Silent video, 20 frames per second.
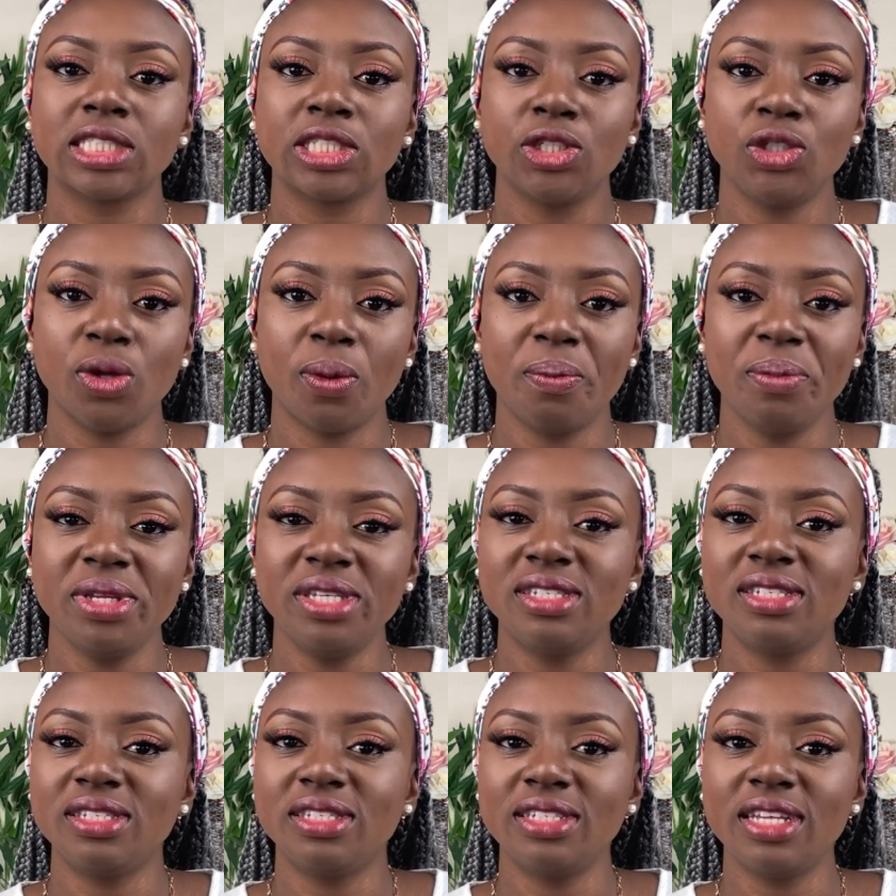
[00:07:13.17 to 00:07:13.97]
your
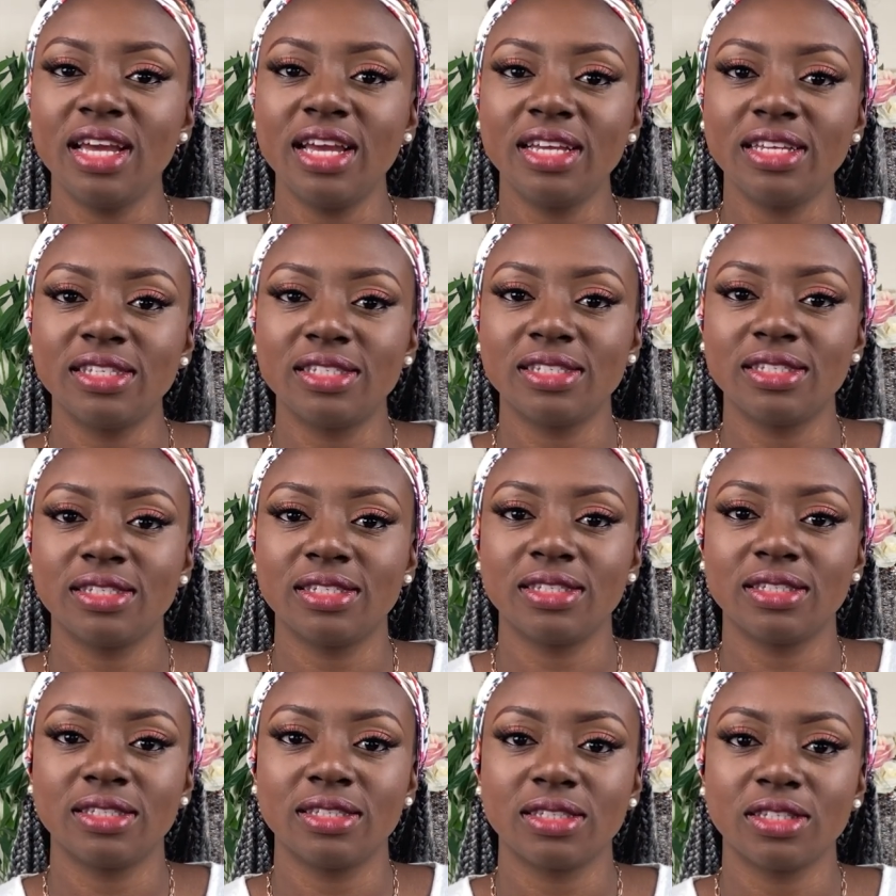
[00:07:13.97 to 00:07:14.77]

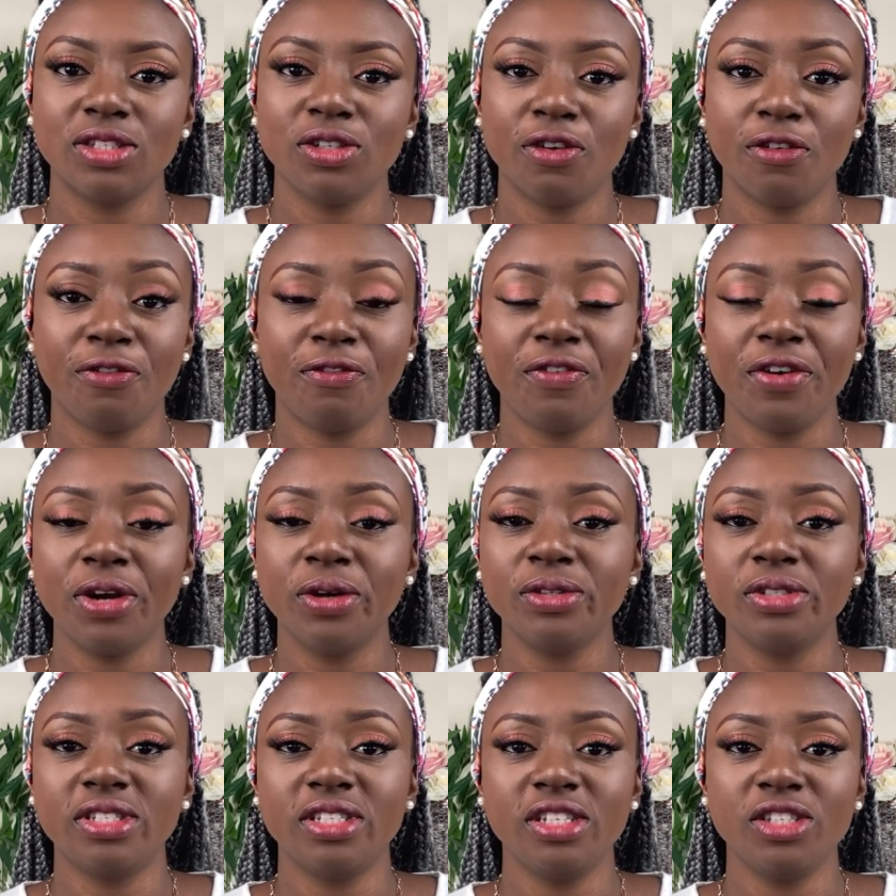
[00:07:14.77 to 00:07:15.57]
mistakes, your
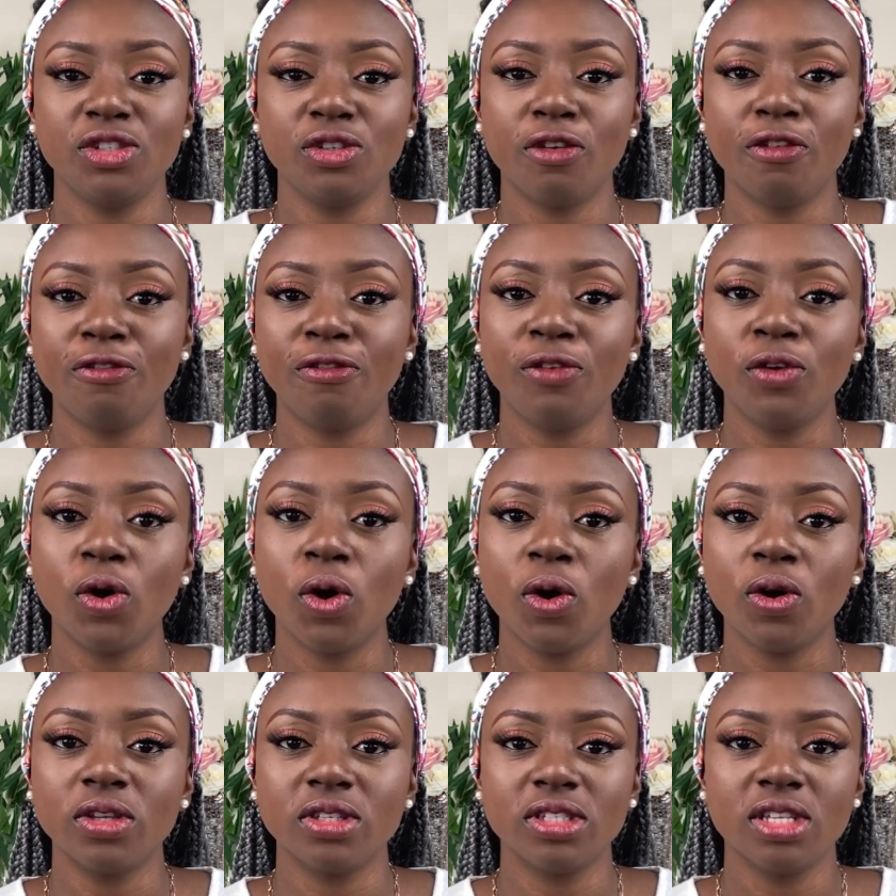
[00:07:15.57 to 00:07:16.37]
frailties, your
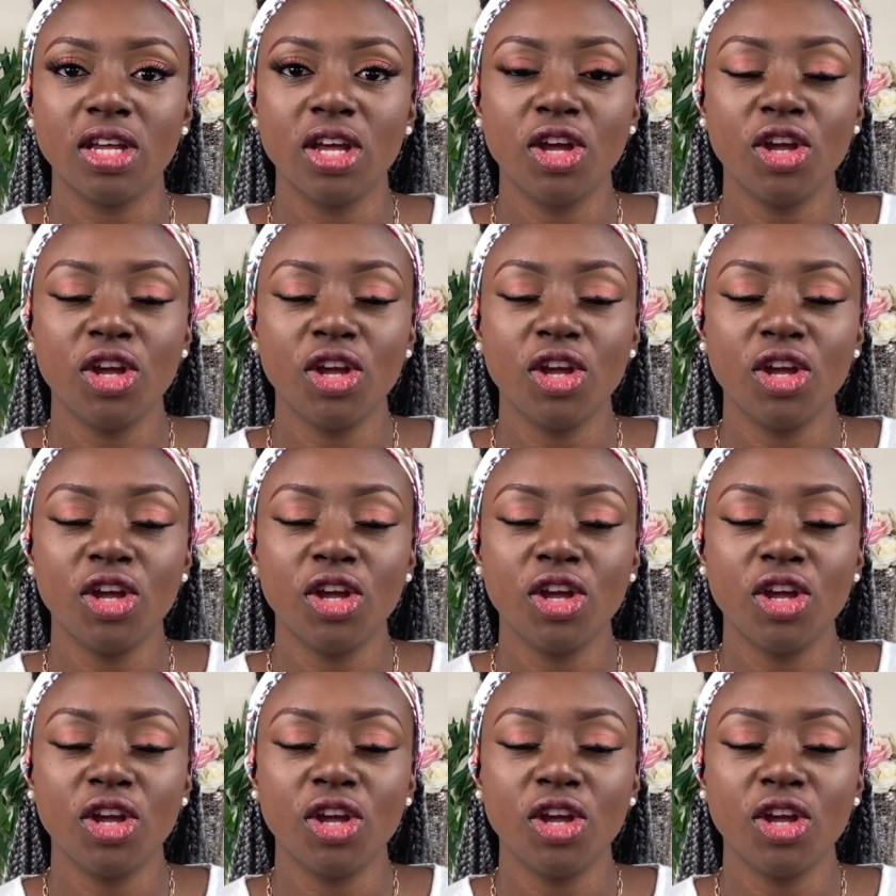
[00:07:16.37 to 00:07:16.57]
flaws,